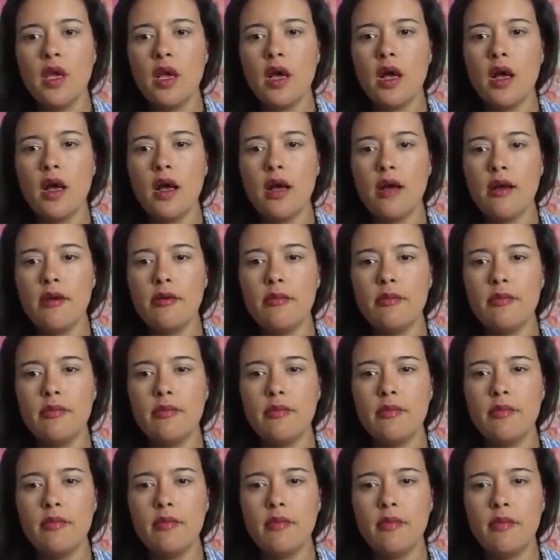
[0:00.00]

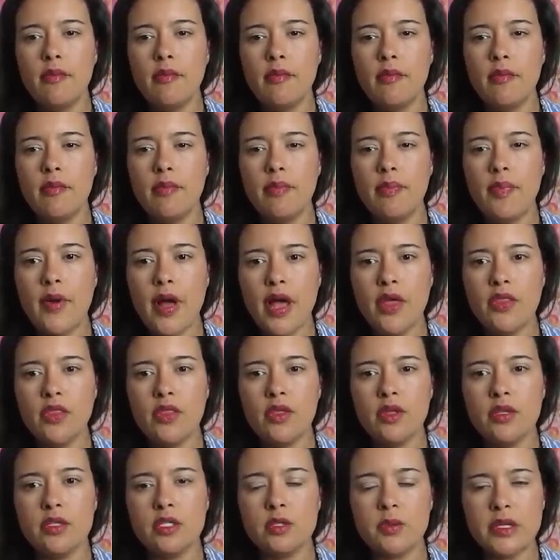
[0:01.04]
but
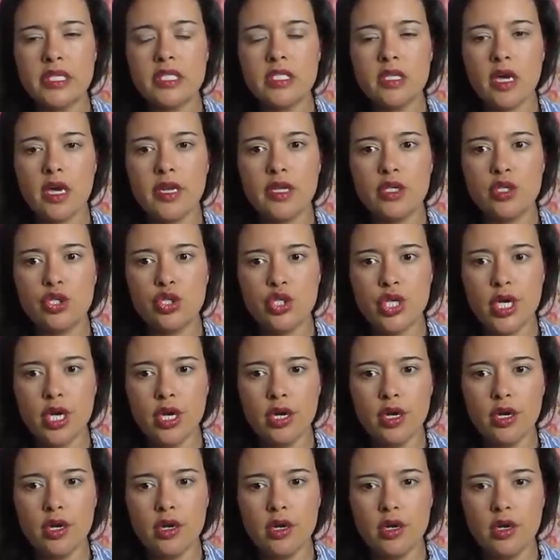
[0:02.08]
the Swiss dot is
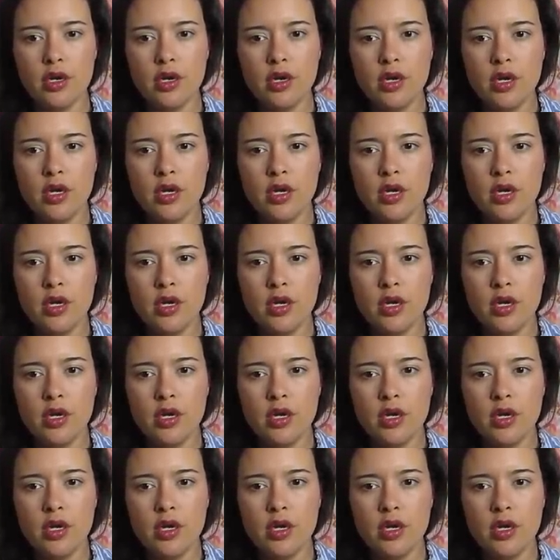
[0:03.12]
sheer.